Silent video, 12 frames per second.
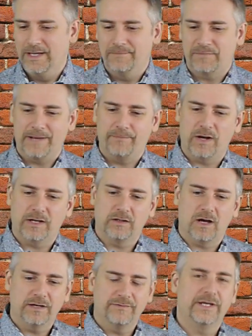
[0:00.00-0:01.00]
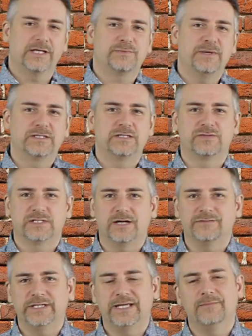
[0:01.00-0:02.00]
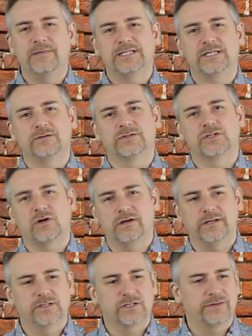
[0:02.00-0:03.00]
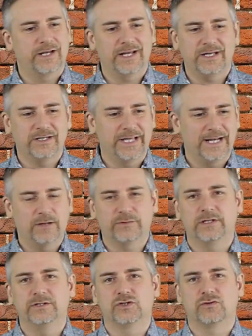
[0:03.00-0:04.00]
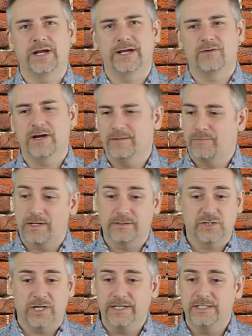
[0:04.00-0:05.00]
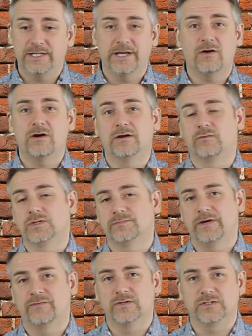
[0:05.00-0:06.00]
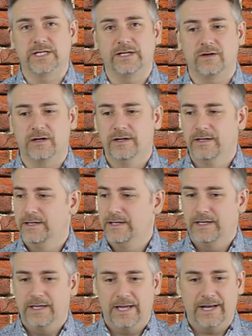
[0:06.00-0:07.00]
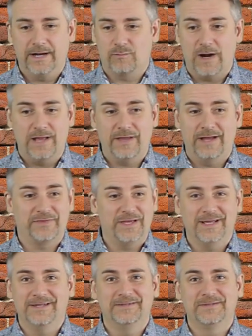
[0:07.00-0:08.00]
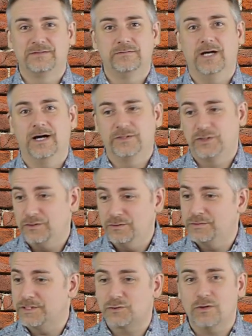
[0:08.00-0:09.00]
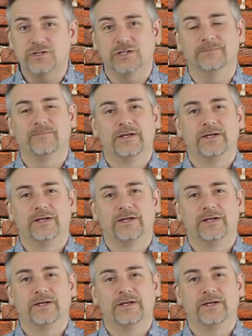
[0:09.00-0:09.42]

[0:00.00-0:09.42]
But I bought a lot of inexpensive stuff to get myself started so that I could get out there and train, right? I bought a Chinese AR, was my first AR. And I ran that thing to destruction.